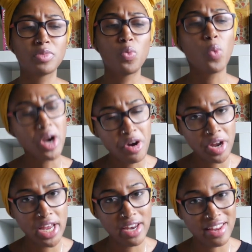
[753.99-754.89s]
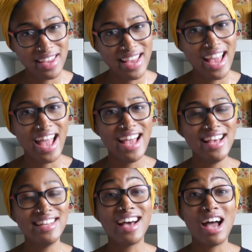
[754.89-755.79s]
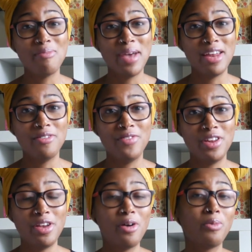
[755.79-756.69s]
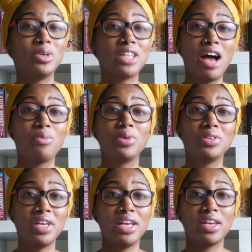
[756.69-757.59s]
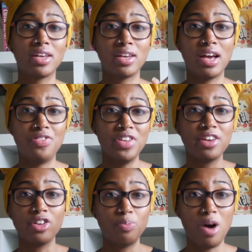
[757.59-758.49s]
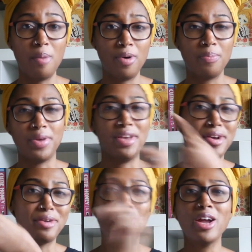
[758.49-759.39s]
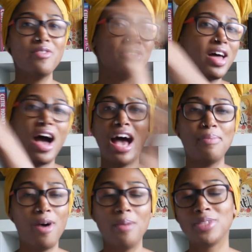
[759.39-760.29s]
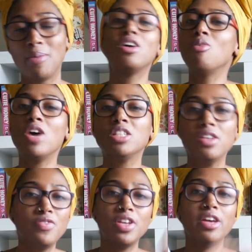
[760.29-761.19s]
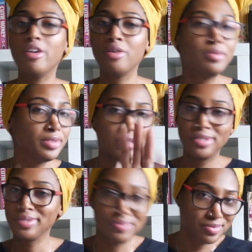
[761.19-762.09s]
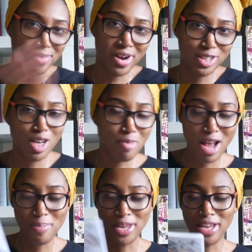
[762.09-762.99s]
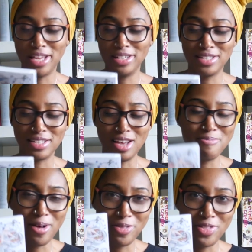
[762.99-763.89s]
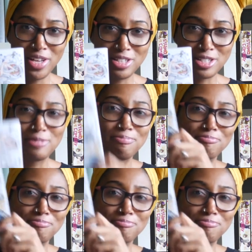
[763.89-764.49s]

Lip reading: worried, and I made a video which I will link. I think it'll pop up here, wherever that eye pops up. Go watch my video where I share my opinions about this,